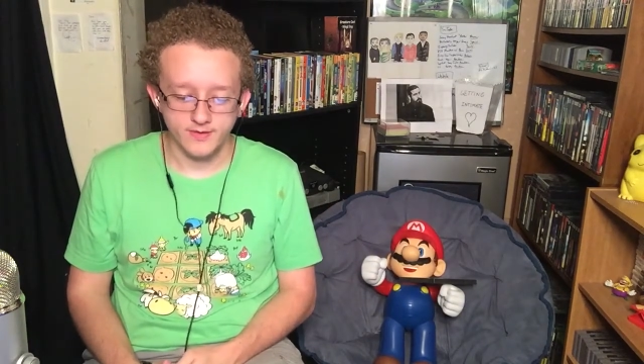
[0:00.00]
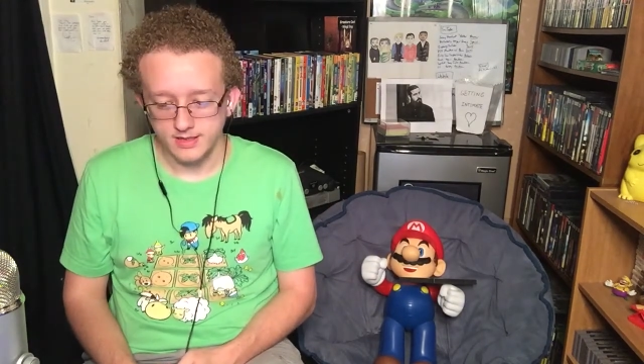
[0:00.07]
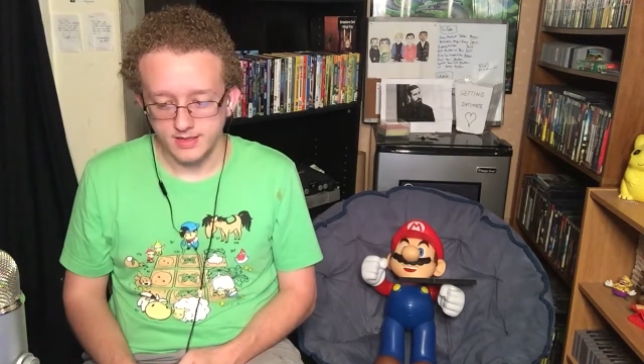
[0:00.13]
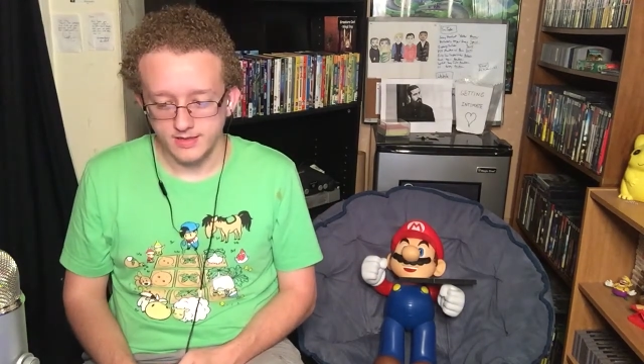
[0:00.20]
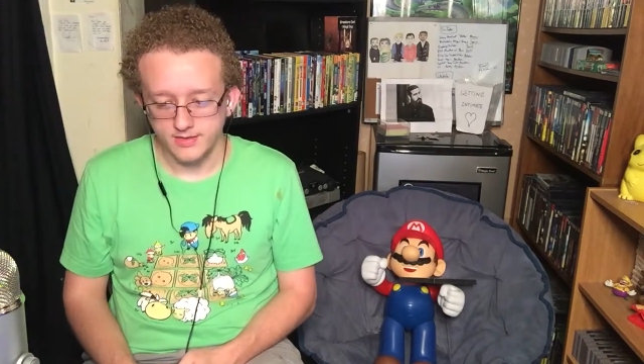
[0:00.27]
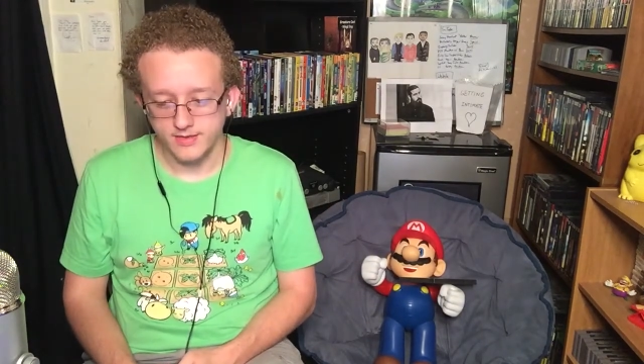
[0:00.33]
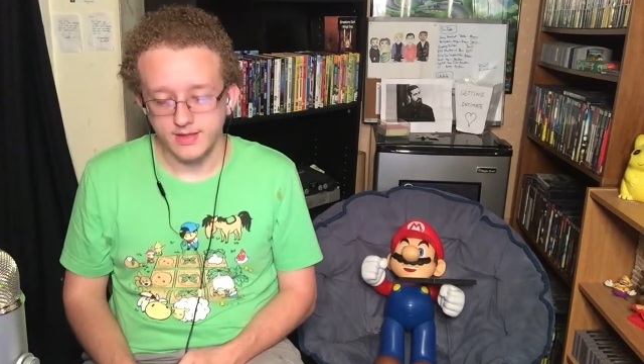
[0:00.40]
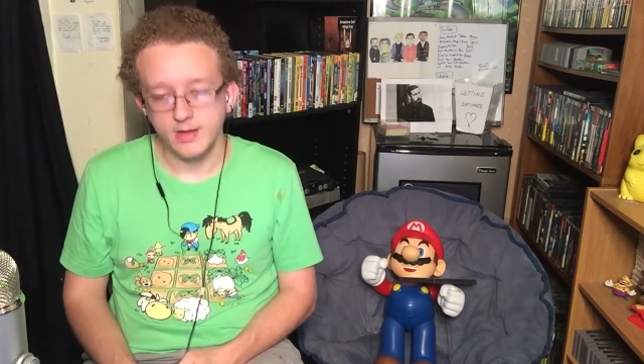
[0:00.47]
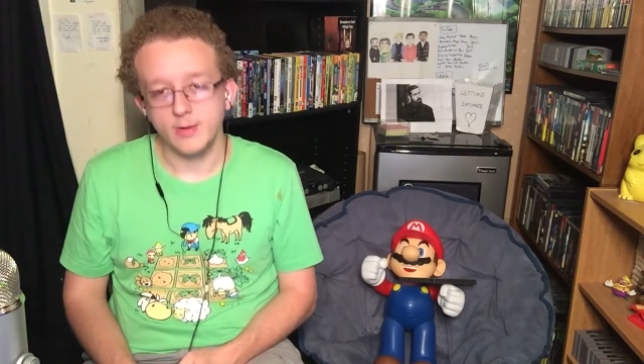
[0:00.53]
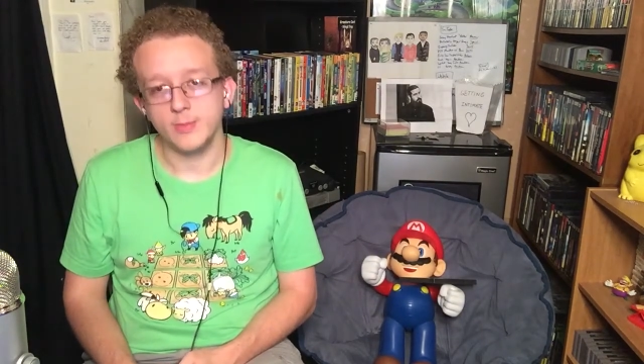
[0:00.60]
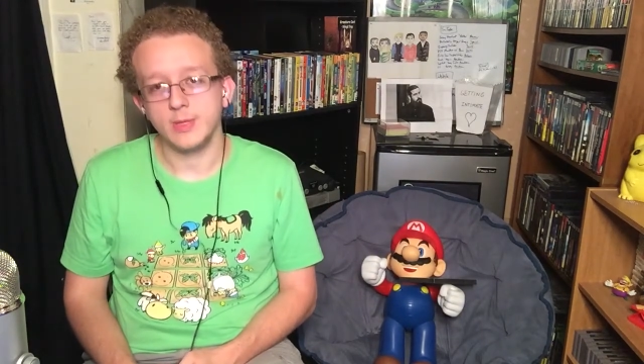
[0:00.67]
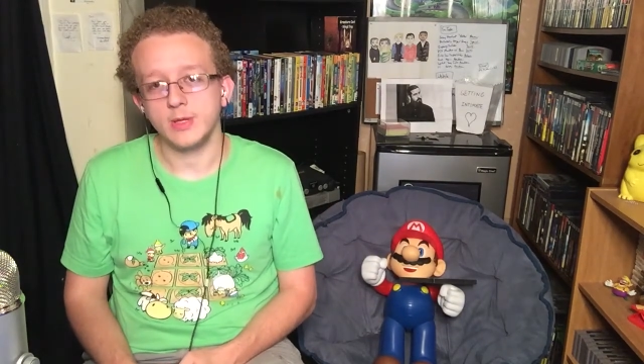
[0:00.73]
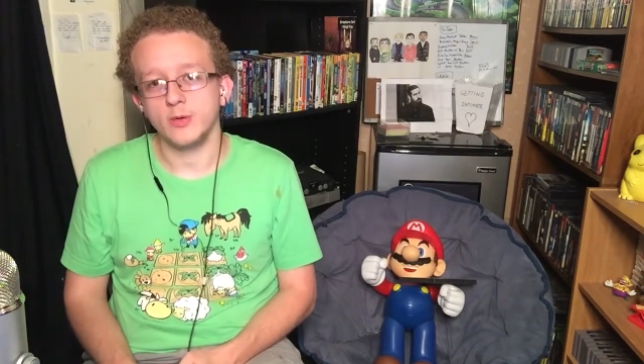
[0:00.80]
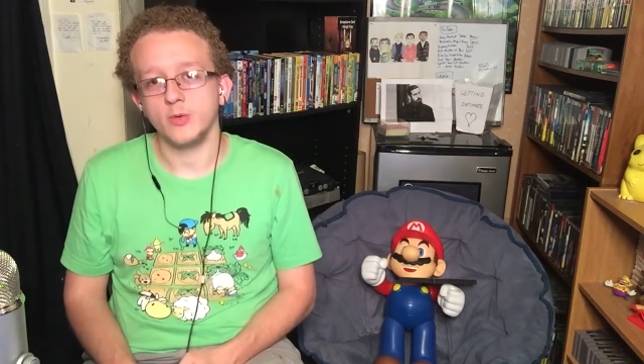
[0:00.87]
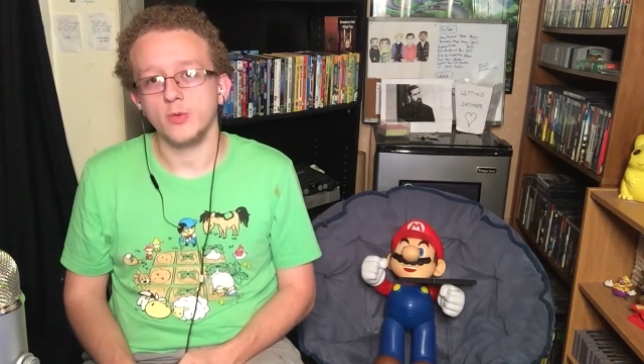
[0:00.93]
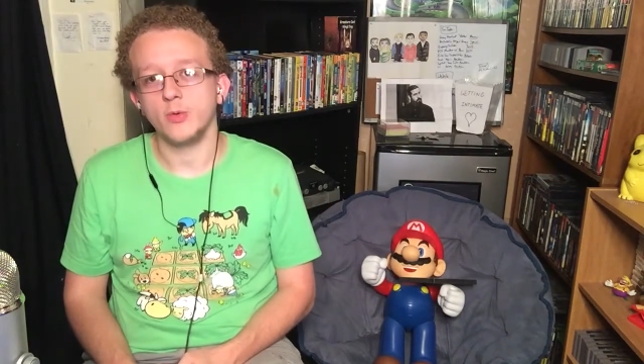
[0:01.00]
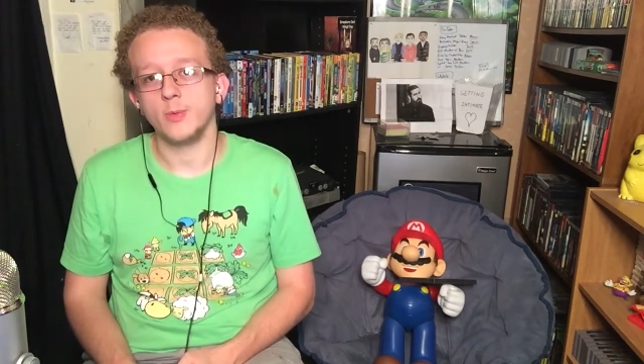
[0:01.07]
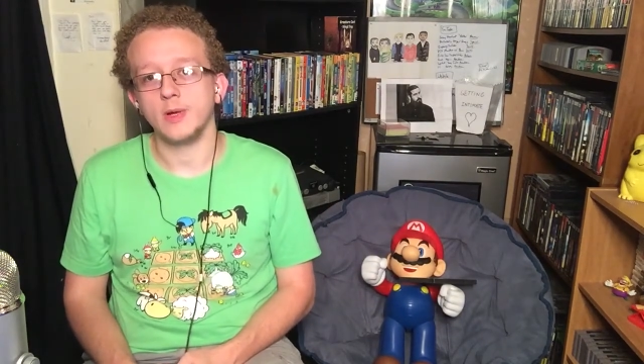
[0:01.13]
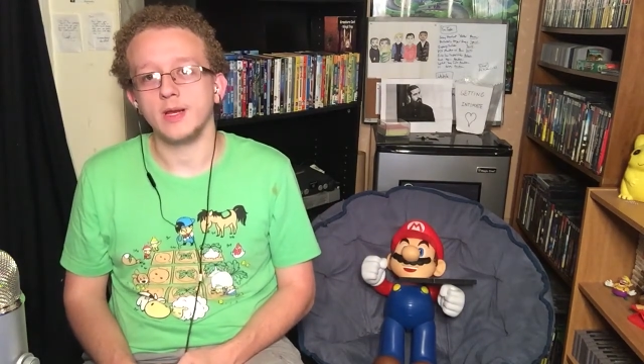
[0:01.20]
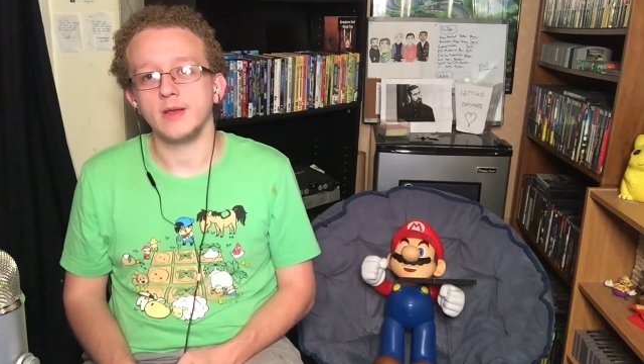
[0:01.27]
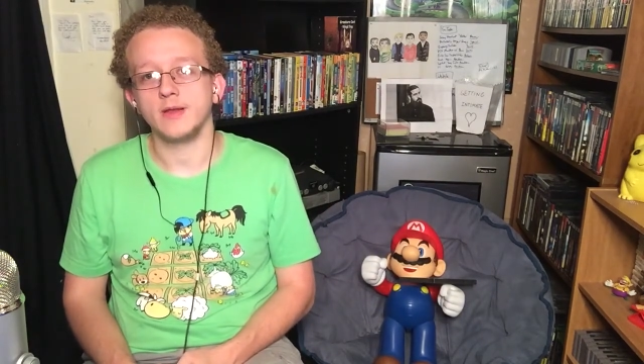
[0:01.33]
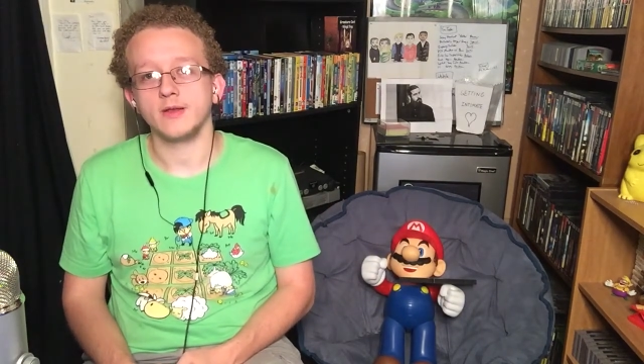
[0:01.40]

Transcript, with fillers: I thought that would be cool, but I don't